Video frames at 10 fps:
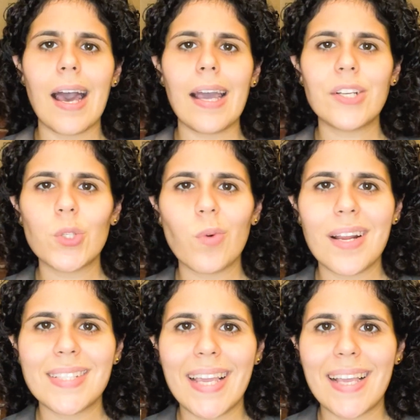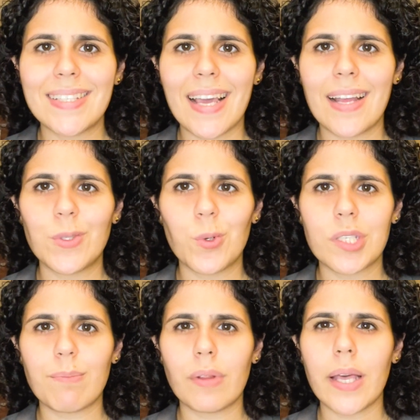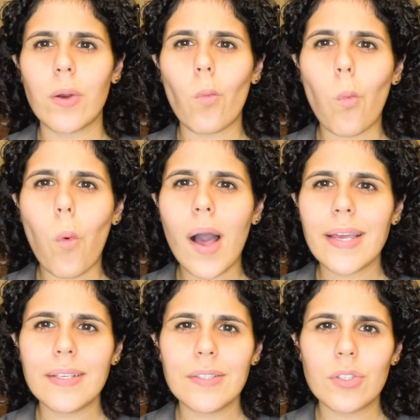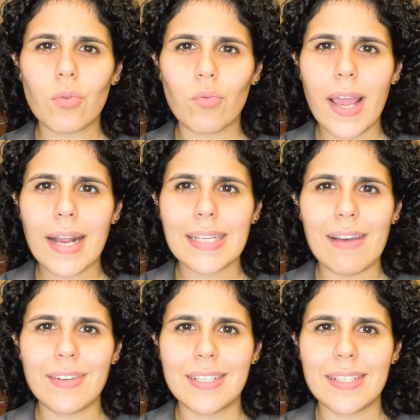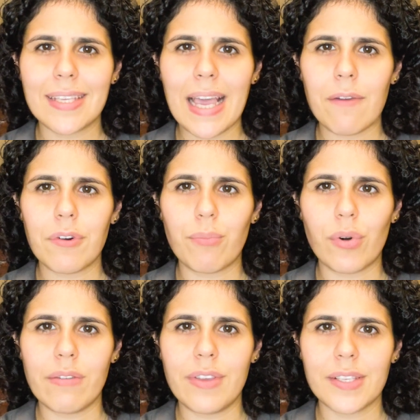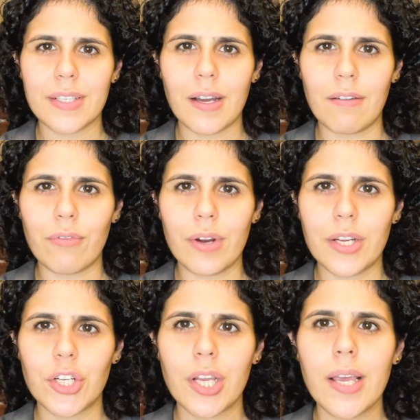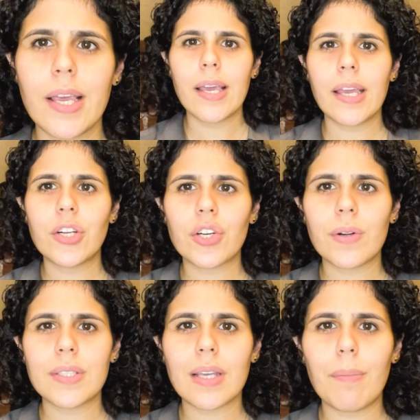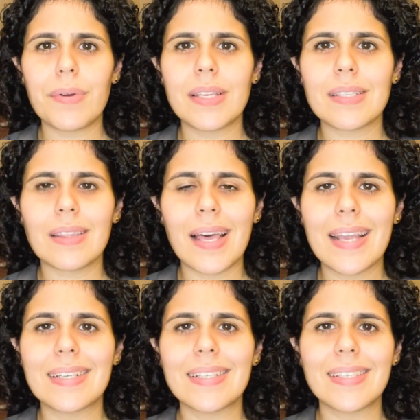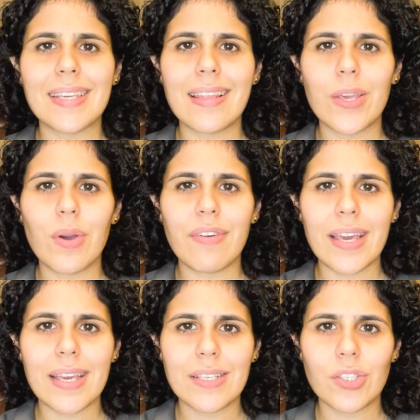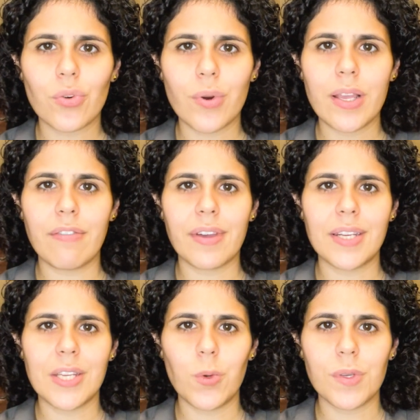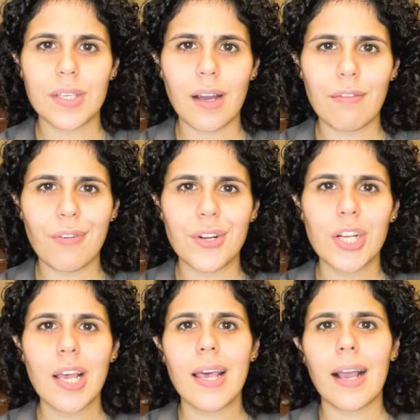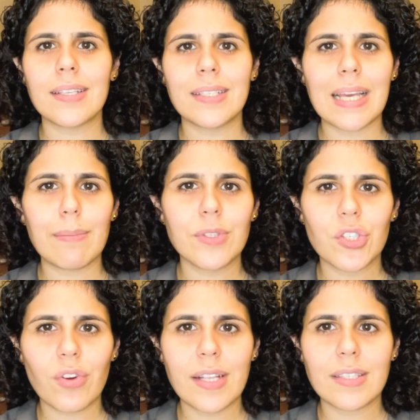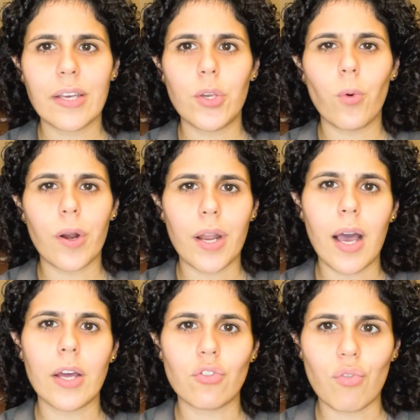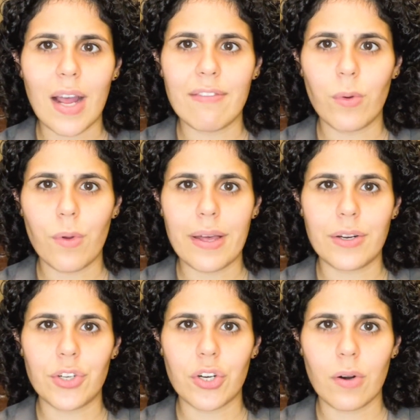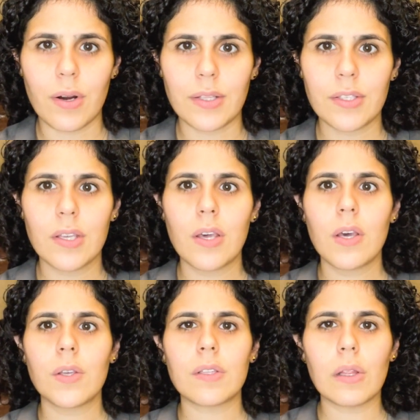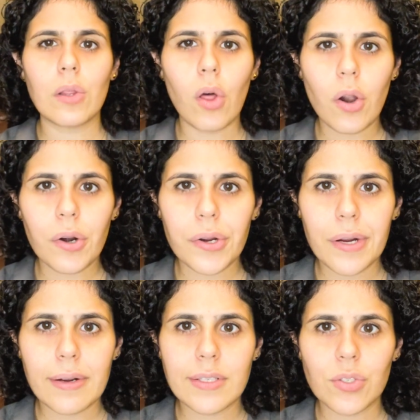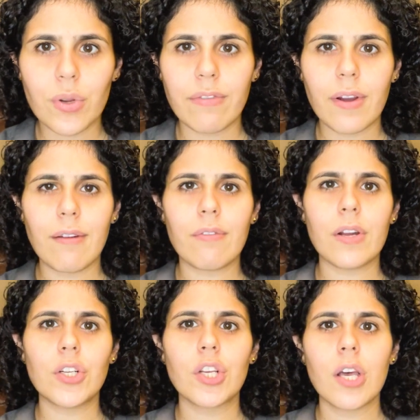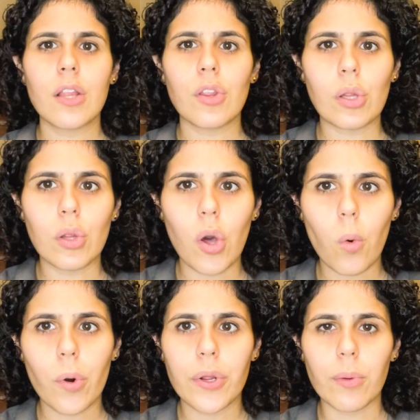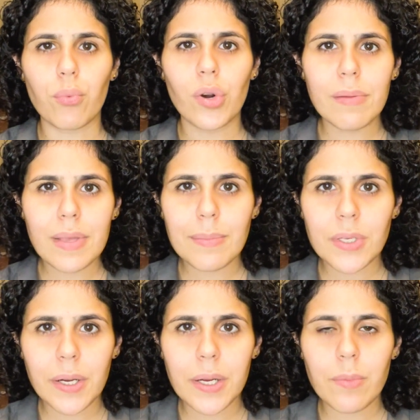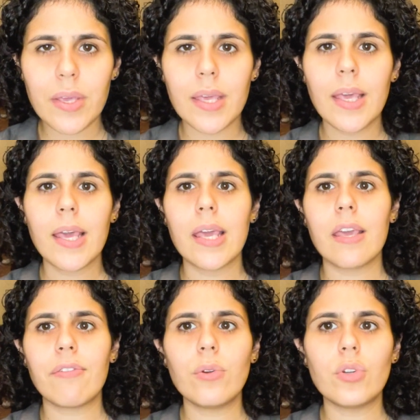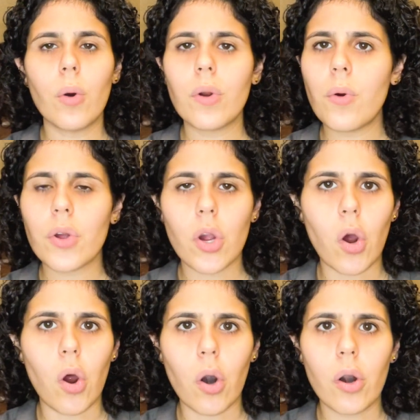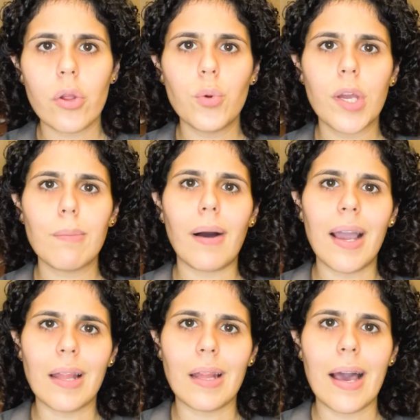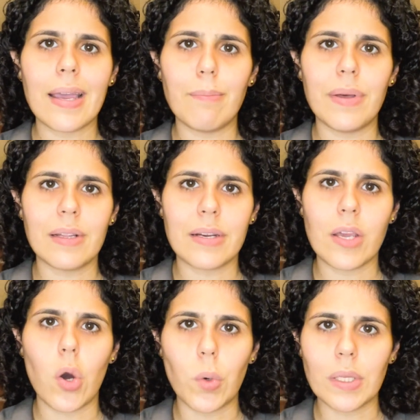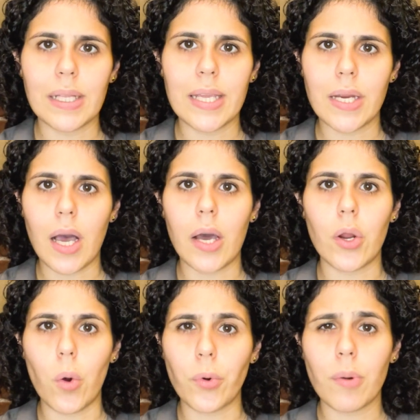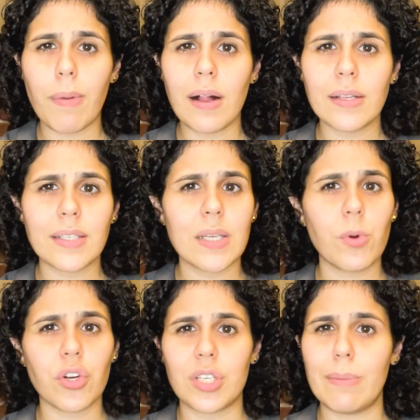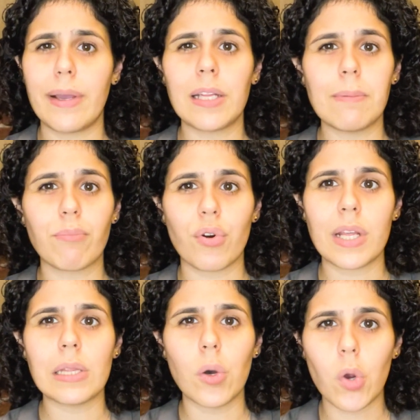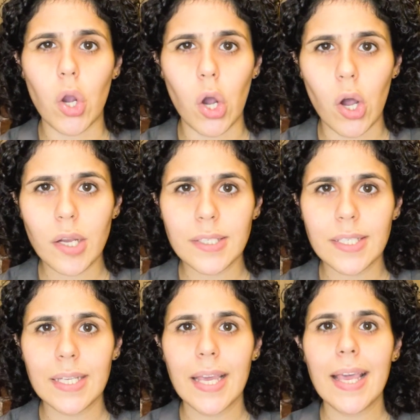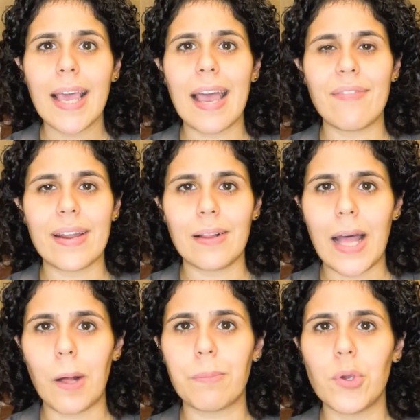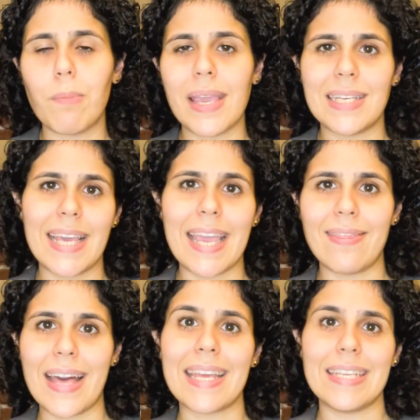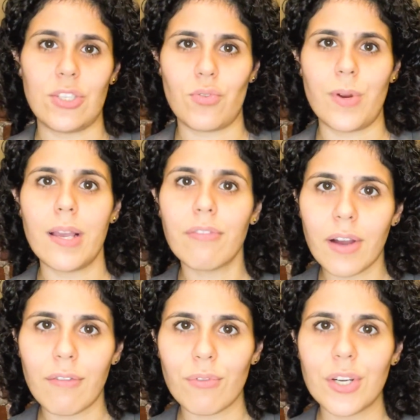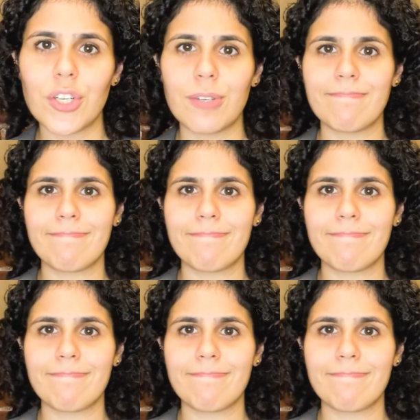I just want to take a second to explain, why does Direct have a discount for previous coverage? Insurance companies like to see that you have a history of continuous coverage because it demonstrates that you are not driving without insurance. So the longer your history of coverage, the lower your premiums are going to be. If you don't own a car, you can buy a liability-only non-owner policy, which are typically pretty low cost, and that'll help you maintain that history of coverage.